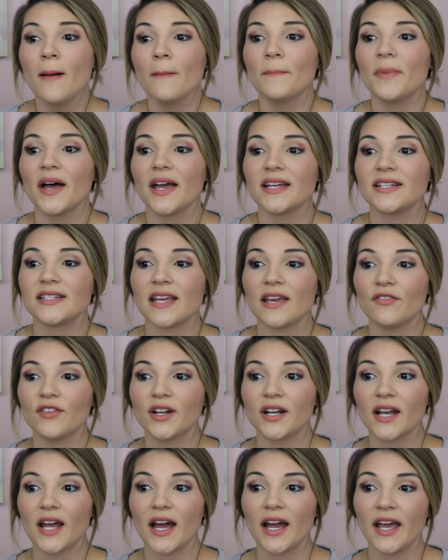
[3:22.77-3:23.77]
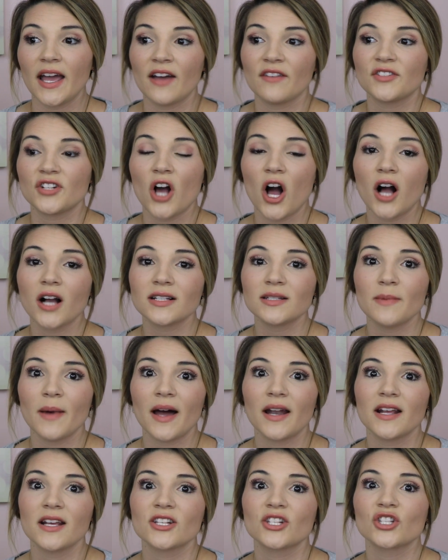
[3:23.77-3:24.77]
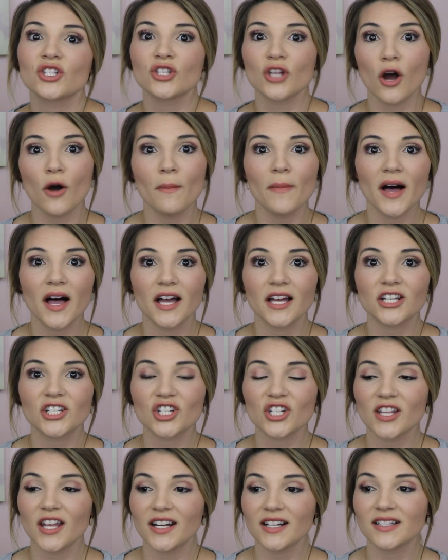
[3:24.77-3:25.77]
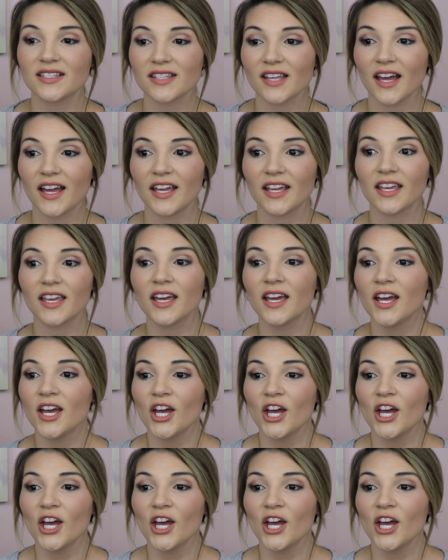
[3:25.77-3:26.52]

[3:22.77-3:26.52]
but David and I have talked about it so much that it's like